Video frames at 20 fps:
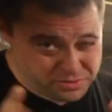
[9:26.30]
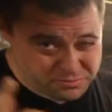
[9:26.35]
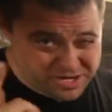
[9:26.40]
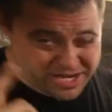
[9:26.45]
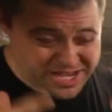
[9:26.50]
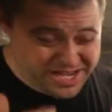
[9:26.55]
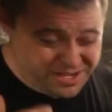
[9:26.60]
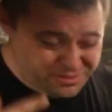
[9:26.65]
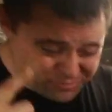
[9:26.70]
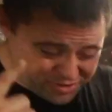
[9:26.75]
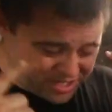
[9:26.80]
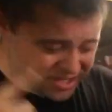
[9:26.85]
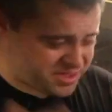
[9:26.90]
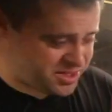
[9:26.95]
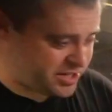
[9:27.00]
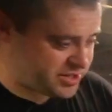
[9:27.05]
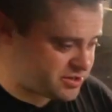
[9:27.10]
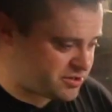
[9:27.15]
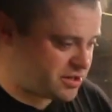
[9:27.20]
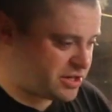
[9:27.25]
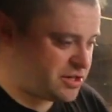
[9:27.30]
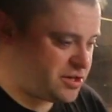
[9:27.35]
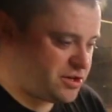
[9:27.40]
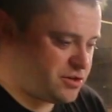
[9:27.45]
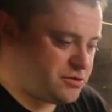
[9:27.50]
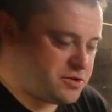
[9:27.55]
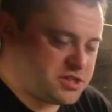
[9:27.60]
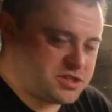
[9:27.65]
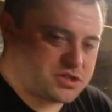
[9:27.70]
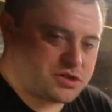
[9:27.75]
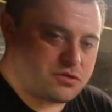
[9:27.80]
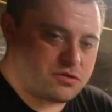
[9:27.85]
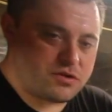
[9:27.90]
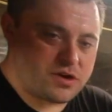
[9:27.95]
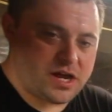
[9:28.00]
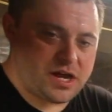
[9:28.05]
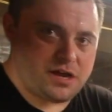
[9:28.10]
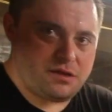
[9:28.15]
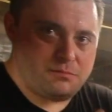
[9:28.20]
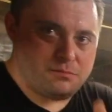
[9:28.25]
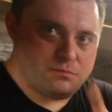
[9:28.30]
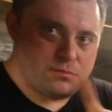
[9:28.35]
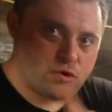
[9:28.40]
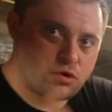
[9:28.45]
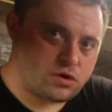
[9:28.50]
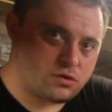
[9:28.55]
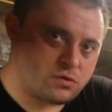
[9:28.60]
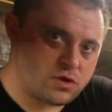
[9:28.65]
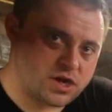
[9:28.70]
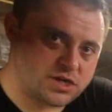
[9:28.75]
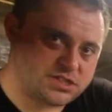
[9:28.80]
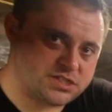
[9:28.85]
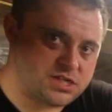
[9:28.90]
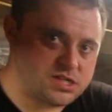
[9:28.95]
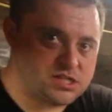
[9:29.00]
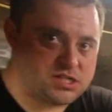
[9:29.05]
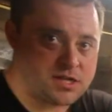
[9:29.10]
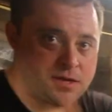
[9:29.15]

in my head what i think they're going to do is create more rust in